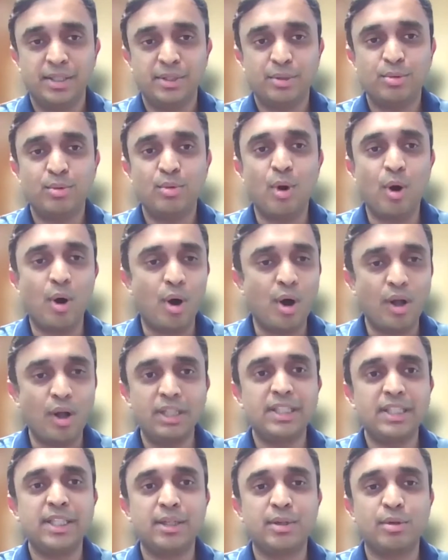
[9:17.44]
to
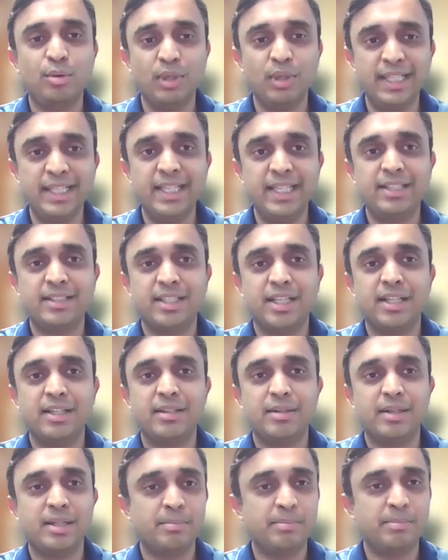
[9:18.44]
all the colleagues
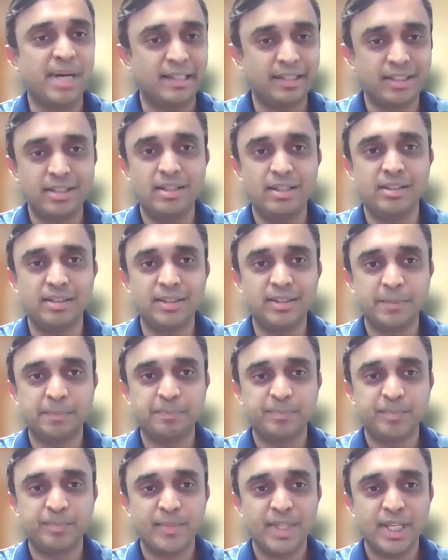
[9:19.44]
and partners
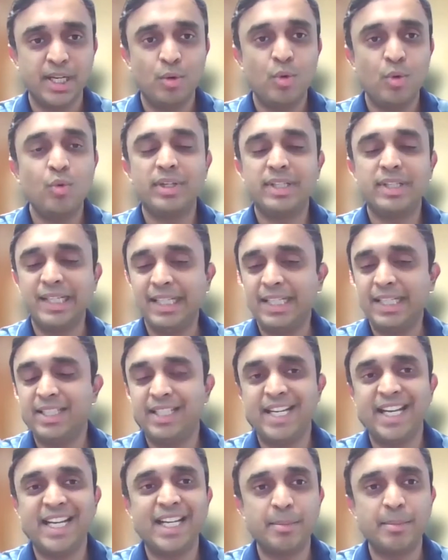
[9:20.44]
who were really
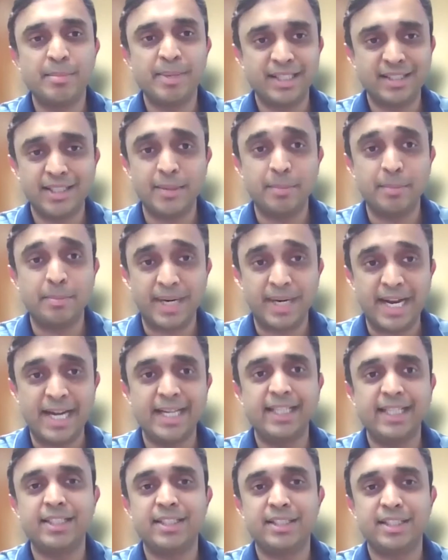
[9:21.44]
taken by
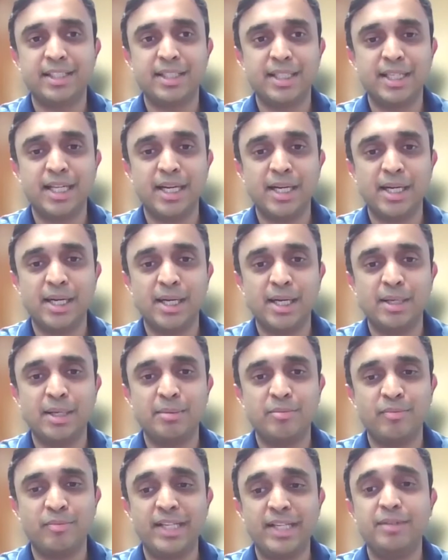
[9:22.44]
surprise
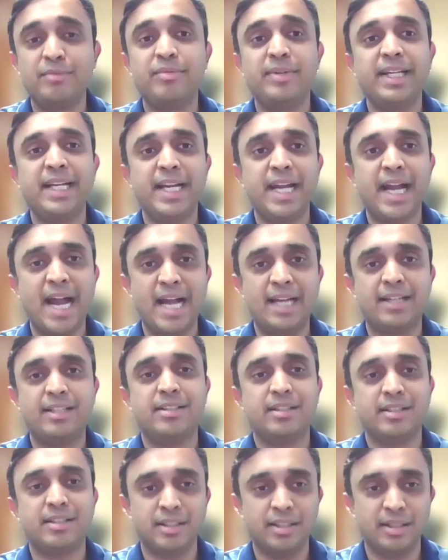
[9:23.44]
when we had
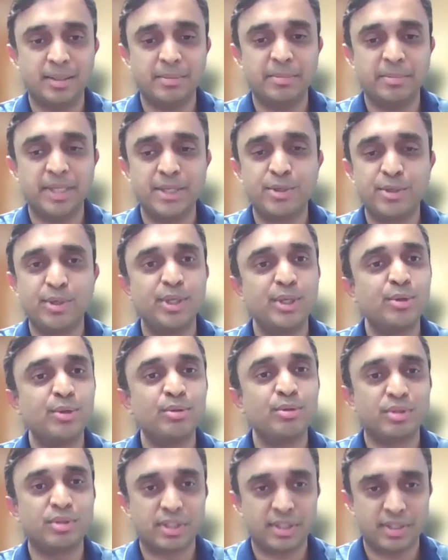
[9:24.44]

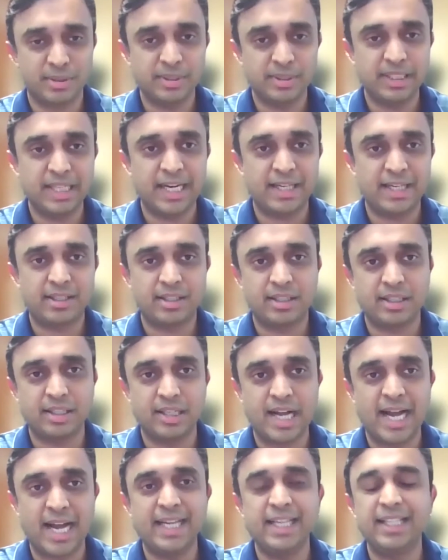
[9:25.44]
introduced that
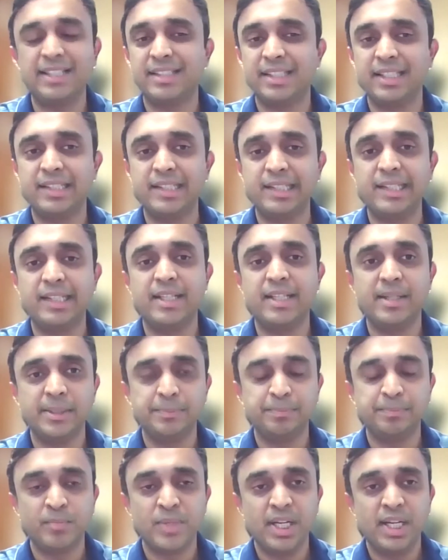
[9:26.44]
IACD
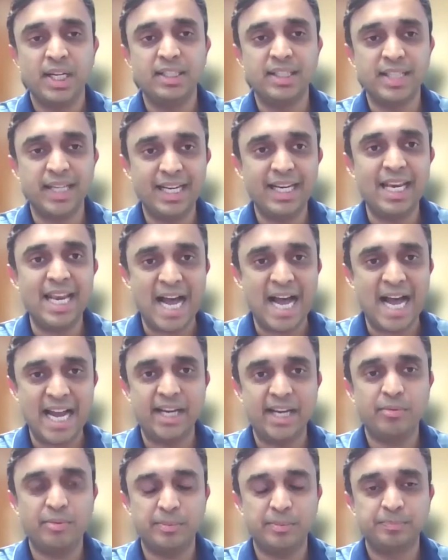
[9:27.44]
Day
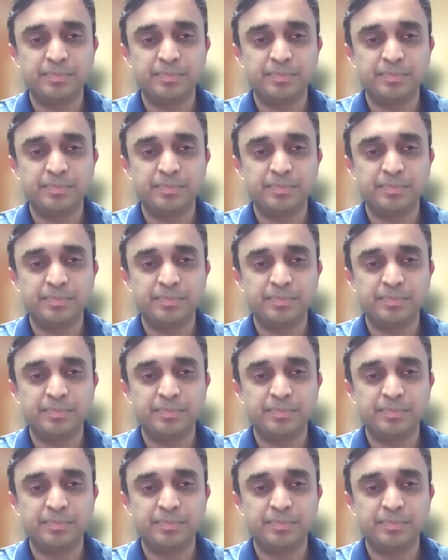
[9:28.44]
live.